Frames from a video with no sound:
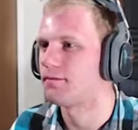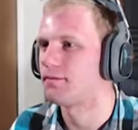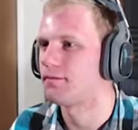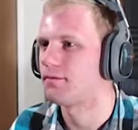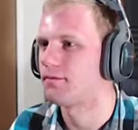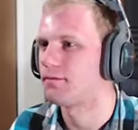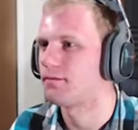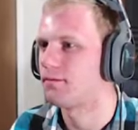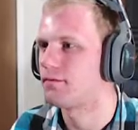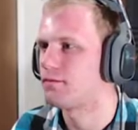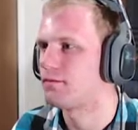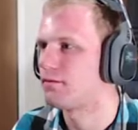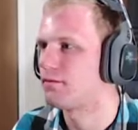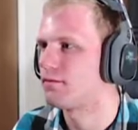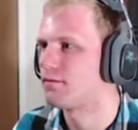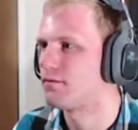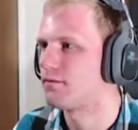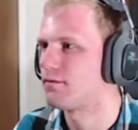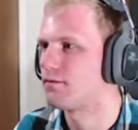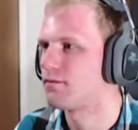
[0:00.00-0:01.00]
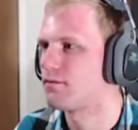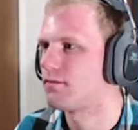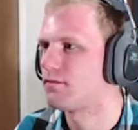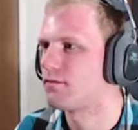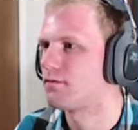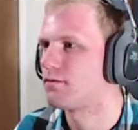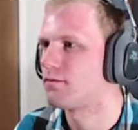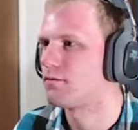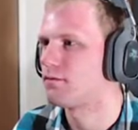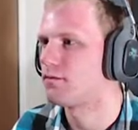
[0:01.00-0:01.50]

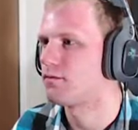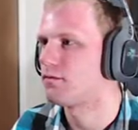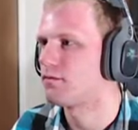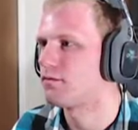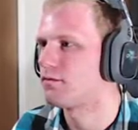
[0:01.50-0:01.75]
(no one is talking)